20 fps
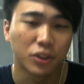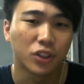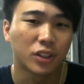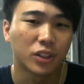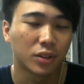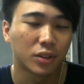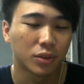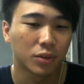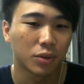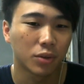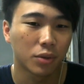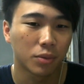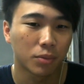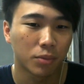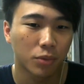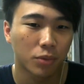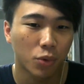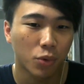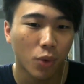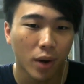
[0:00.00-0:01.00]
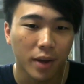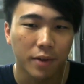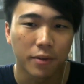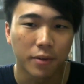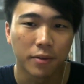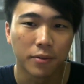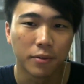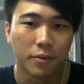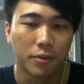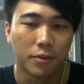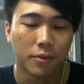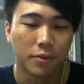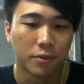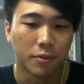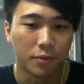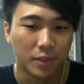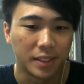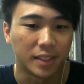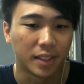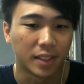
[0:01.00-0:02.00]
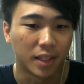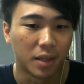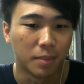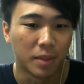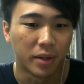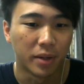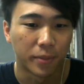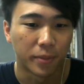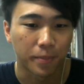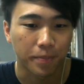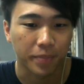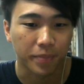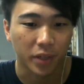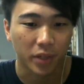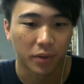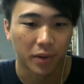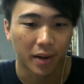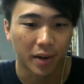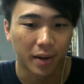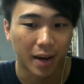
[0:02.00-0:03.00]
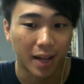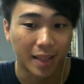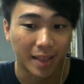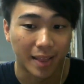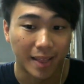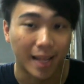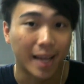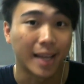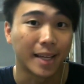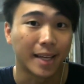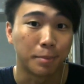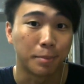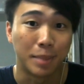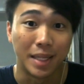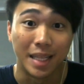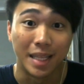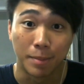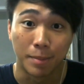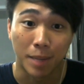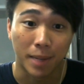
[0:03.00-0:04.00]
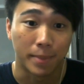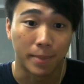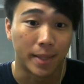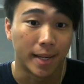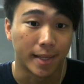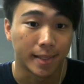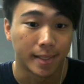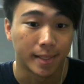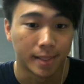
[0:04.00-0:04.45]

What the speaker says: is quite reasonable, right, unlike Pili Puppet.